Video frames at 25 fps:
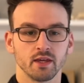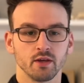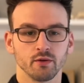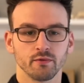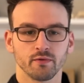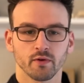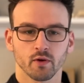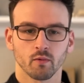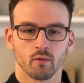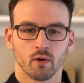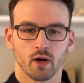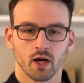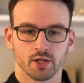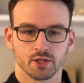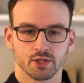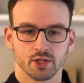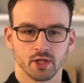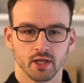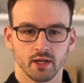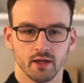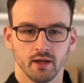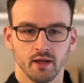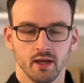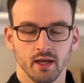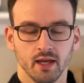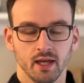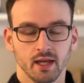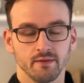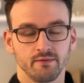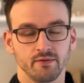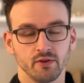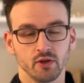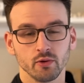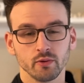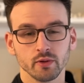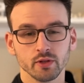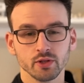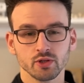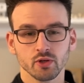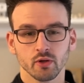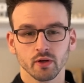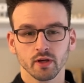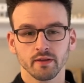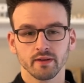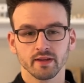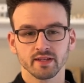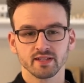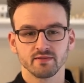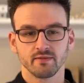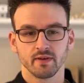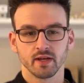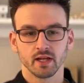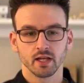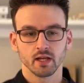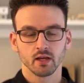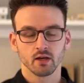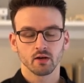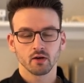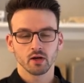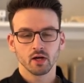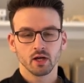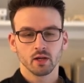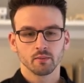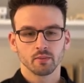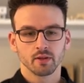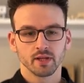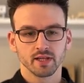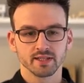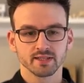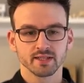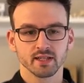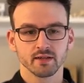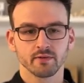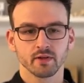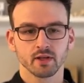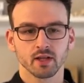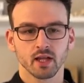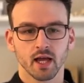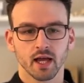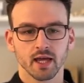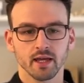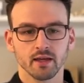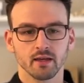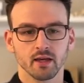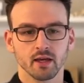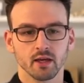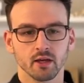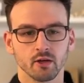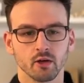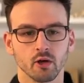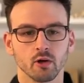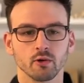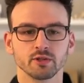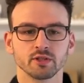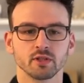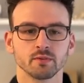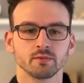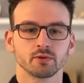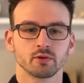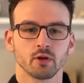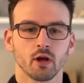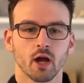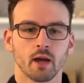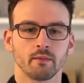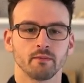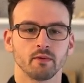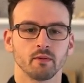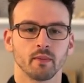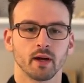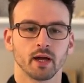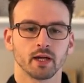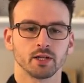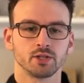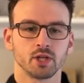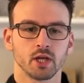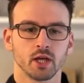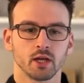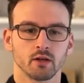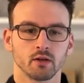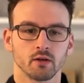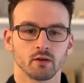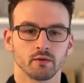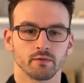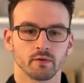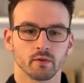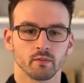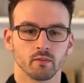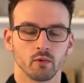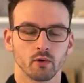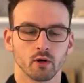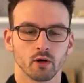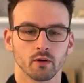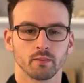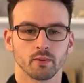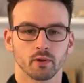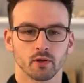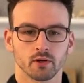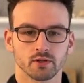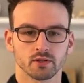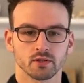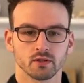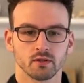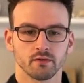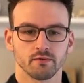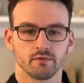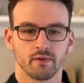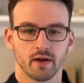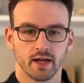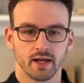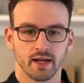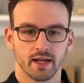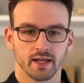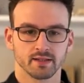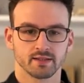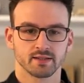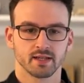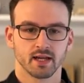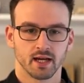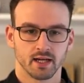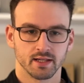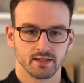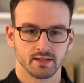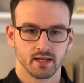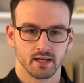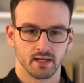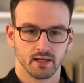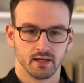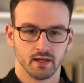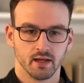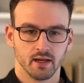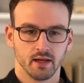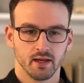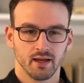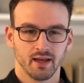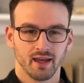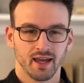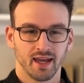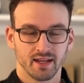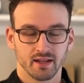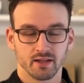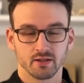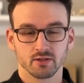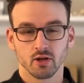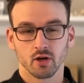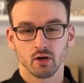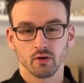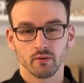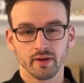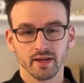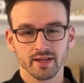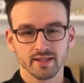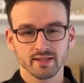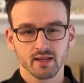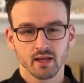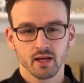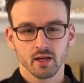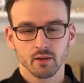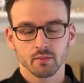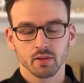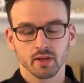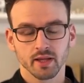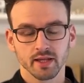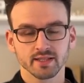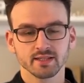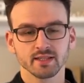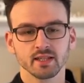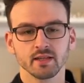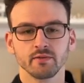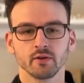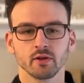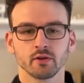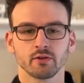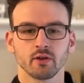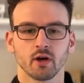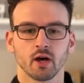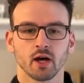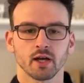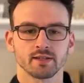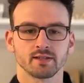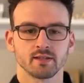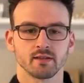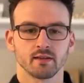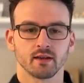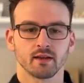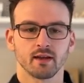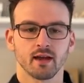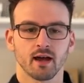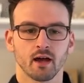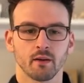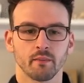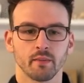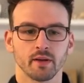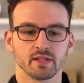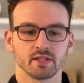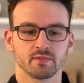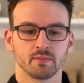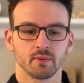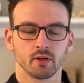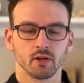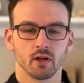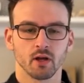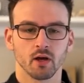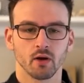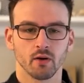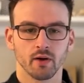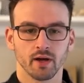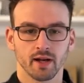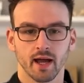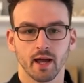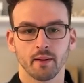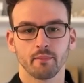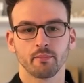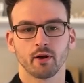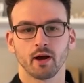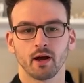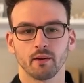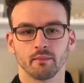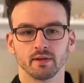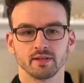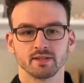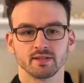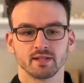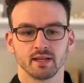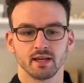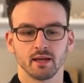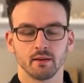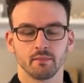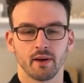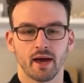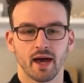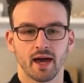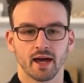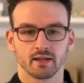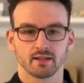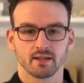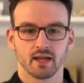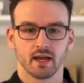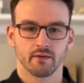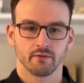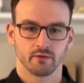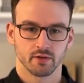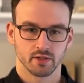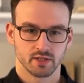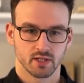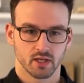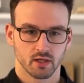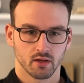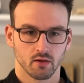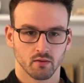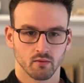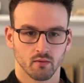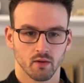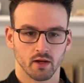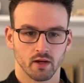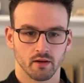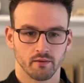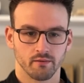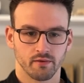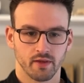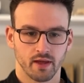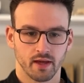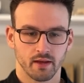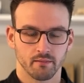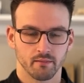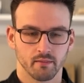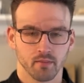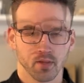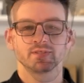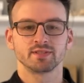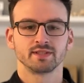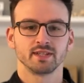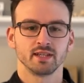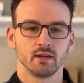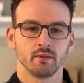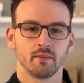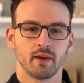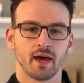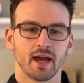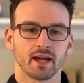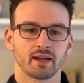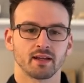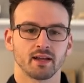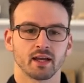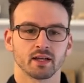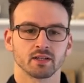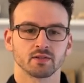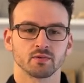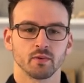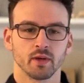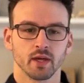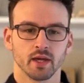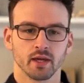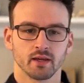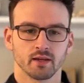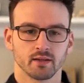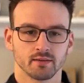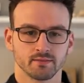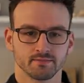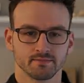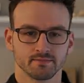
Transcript: you for watching. If you enjoyed this video, please leave a like and go subscribe to my channel for more personal finance content. And as always, please leave your thoughts in the comments below, and I promise to get back to every single one of them. We'll see you back next week.